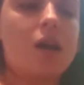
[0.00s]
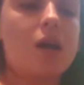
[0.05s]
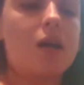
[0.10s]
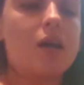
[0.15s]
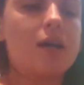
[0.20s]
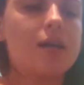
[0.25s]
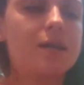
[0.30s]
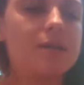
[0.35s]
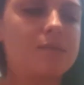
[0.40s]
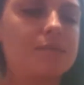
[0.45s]

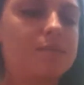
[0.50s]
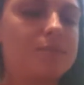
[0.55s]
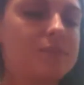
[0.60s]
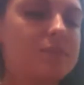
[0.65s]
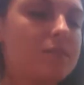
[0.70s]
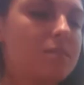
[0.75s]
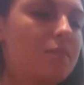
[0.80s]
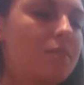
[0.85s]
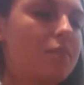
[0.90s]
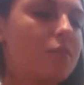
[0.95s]

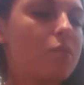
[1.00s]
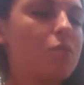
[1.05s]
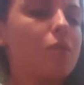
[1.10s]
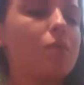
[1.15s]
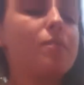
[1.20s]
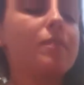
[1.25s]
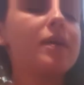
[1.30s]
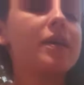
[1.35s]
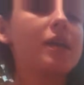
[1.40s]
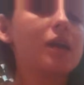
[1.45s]
Some of you
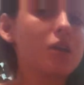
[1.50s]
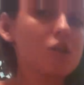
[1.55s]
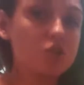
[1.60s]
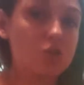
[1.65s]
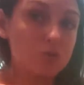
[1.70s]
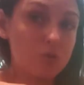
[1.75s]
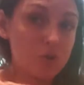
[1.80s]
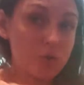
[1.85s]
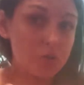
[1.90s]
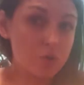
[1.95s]
are making
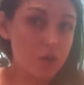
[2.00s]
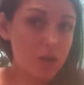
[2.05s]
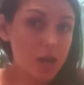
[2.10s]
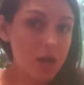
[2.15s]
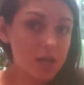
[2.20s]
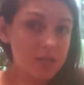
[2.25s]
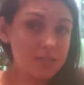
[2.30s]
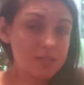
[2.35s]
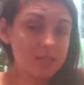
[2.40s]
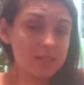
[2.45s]
sure you're
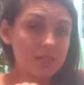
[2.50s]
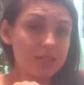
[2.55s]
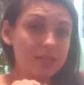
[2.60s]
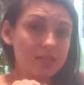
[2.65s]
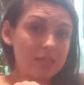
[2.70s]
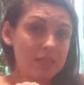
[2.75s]
not